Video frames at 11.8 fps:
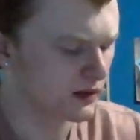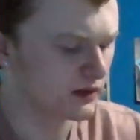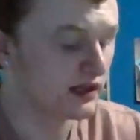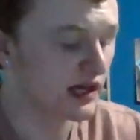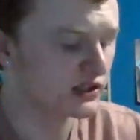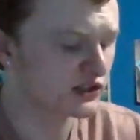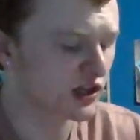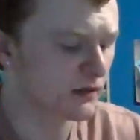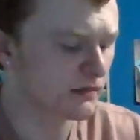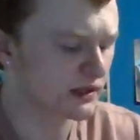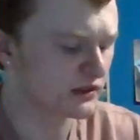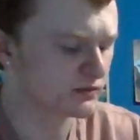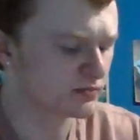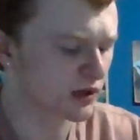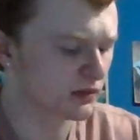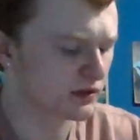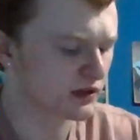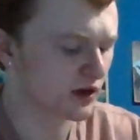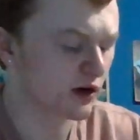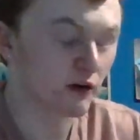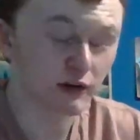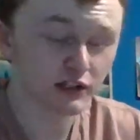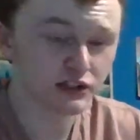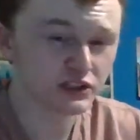Next up is probably the
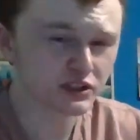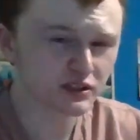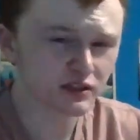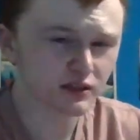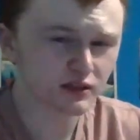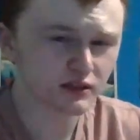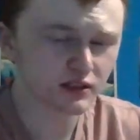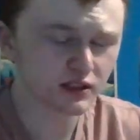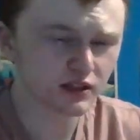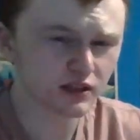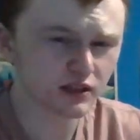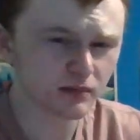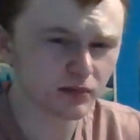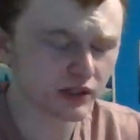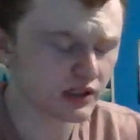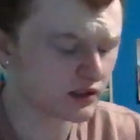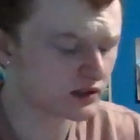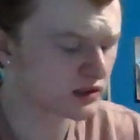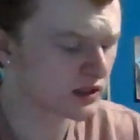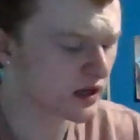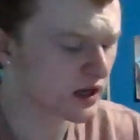hardest to predict.